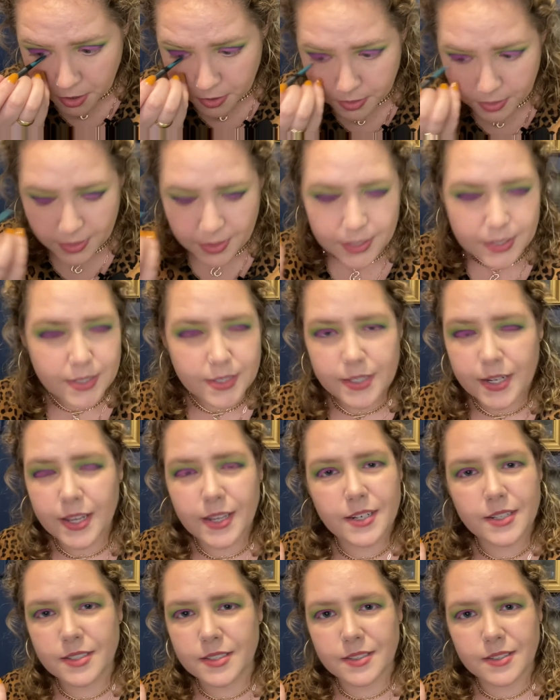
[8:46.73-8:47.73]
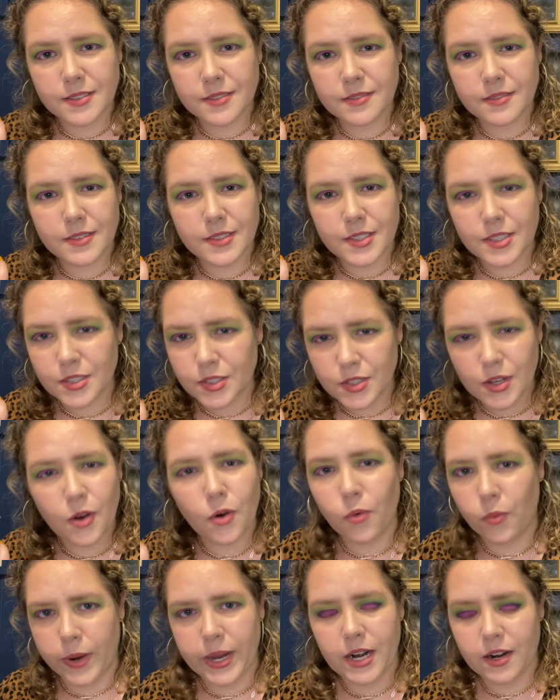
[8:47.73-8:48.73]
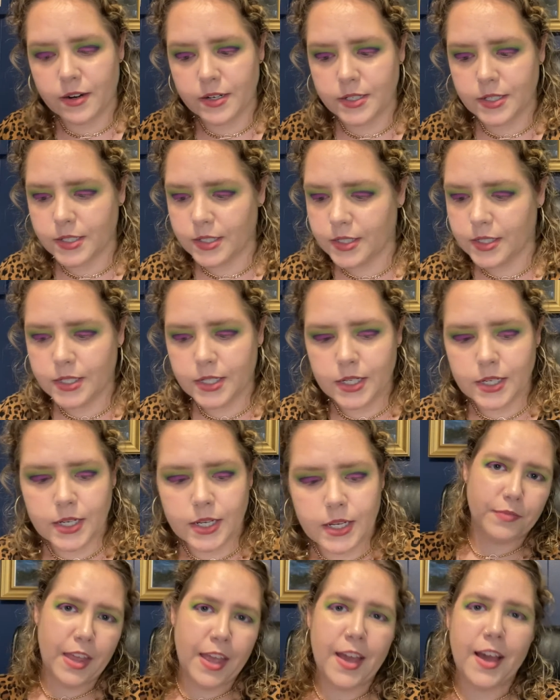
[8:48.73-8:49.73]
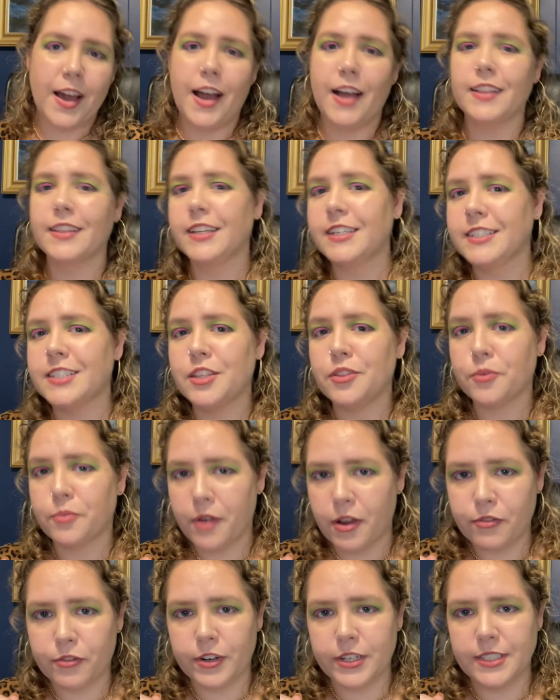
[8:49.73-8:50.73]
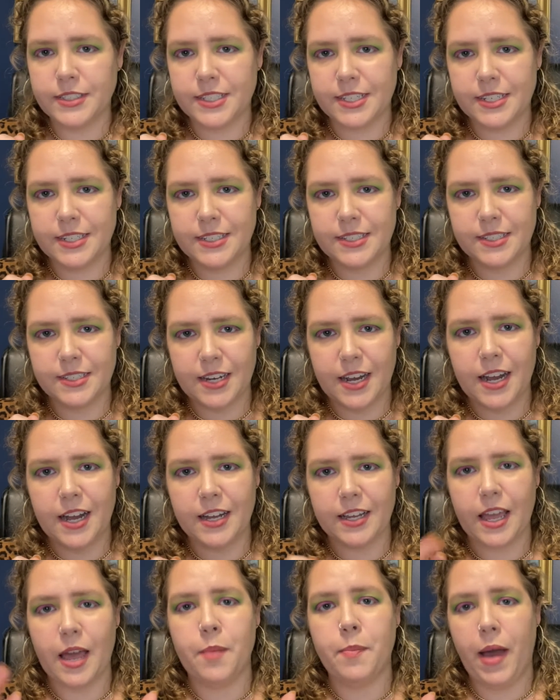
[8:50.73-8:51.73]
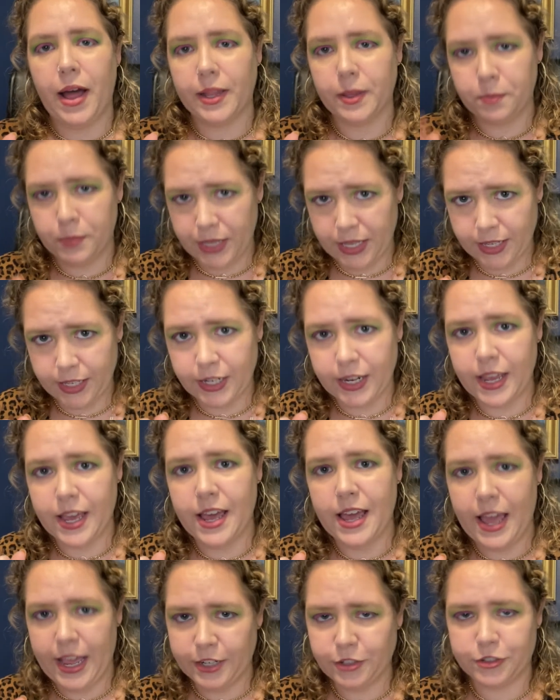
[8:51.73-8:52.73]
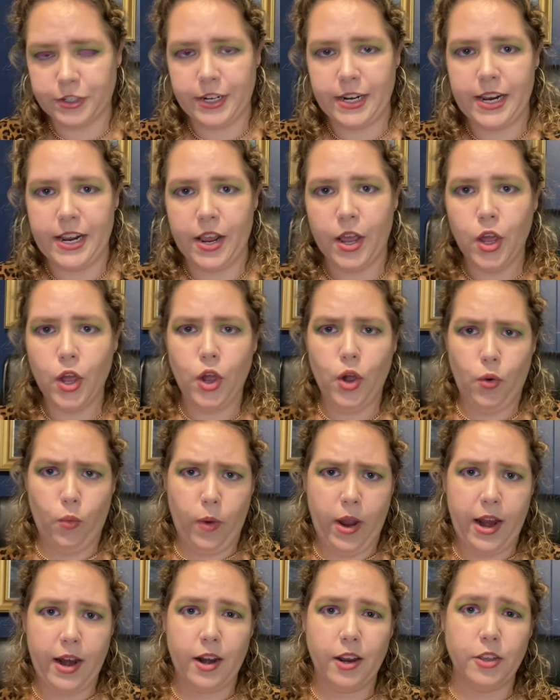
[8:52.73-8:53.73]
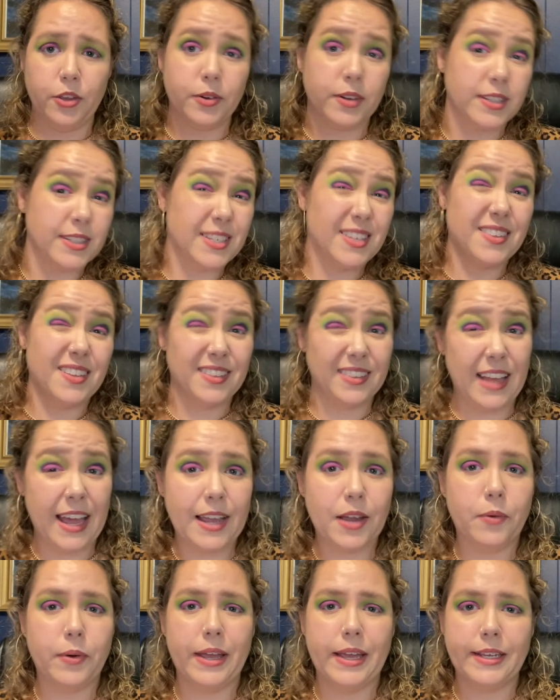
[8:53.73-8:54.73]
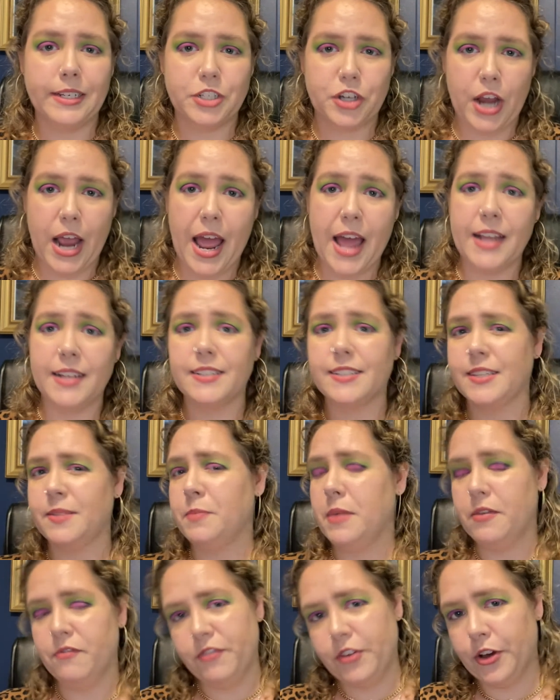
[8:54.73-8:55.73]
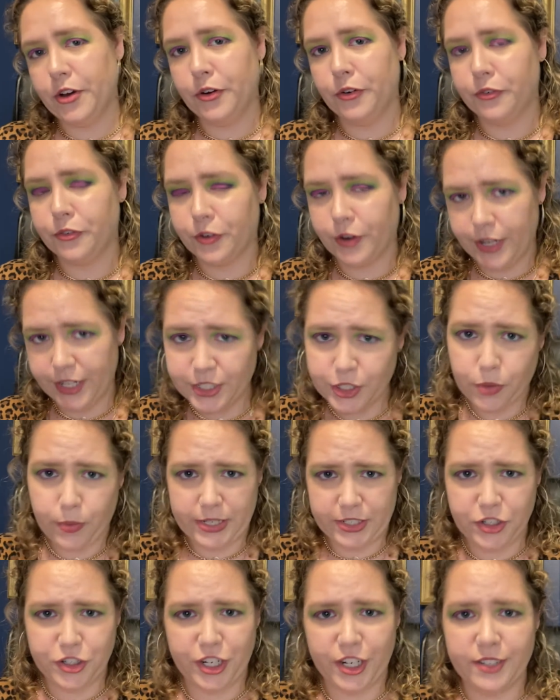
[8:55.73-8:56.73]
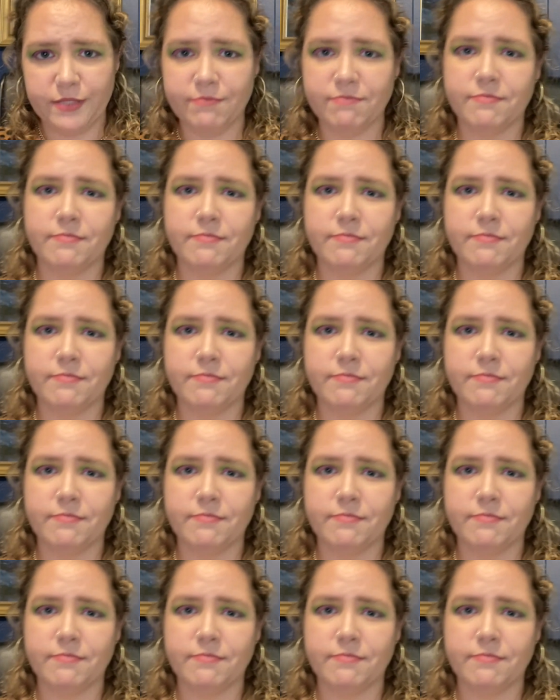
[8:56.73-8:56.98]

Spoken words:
This state is so weird. I linked in the references doc a Ballotpedia entry where you can see the language and some info for each question.